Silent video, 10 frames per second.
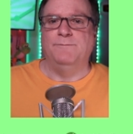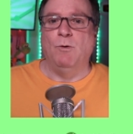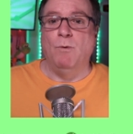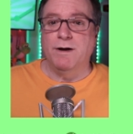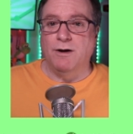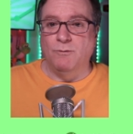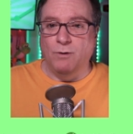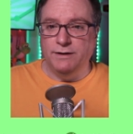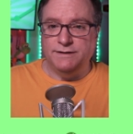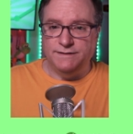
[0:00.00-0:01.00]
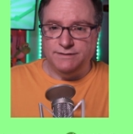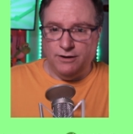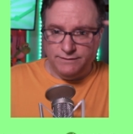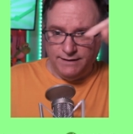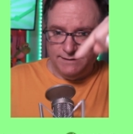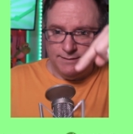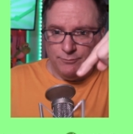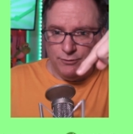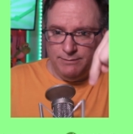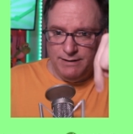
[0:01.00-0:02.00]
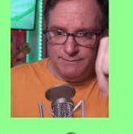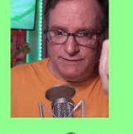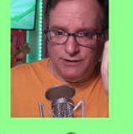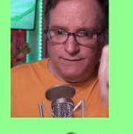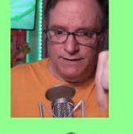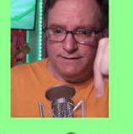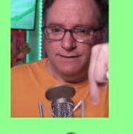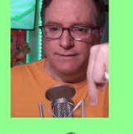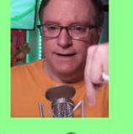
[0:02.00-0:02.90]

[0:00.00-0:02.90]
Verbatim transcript: one-on-one -on -one consulting is a premium service.